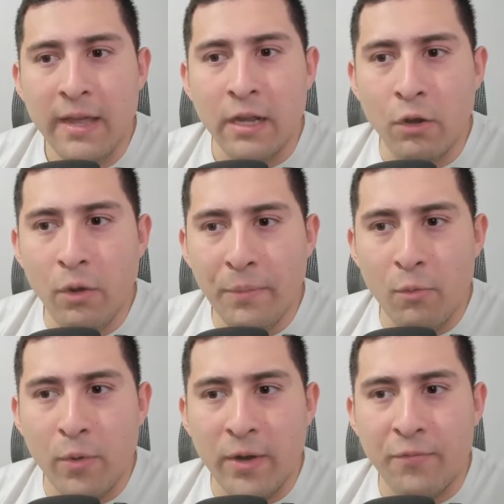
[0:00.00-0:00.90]

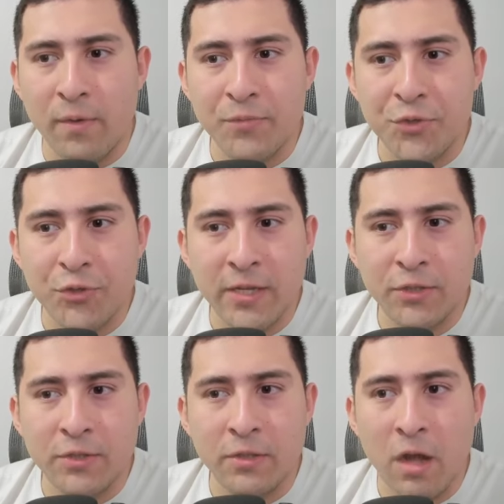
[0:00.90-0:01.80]
Illuvium went from
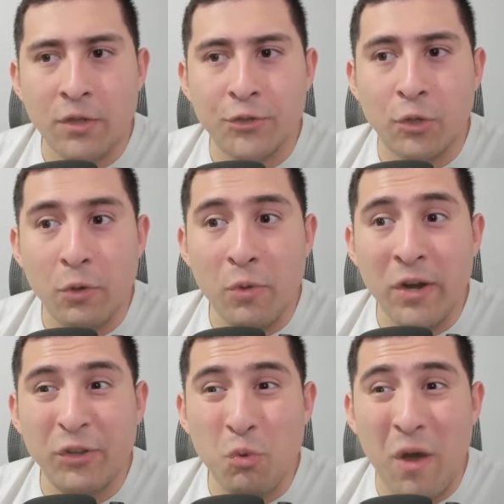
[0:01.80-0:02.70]
sixty dollars or the
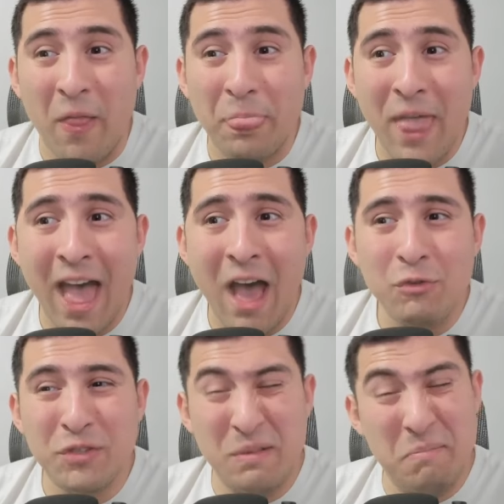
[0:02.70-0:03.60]
way to a
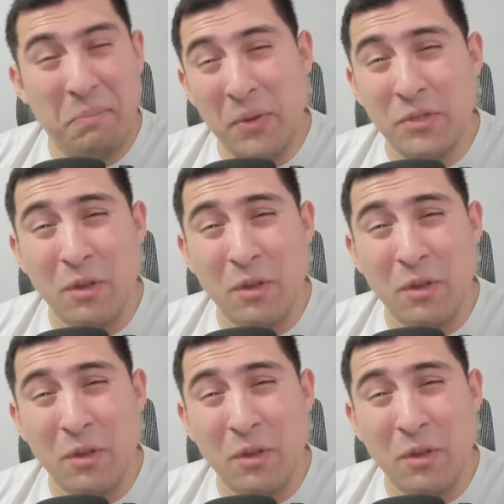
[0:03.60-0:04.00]
thousand plus,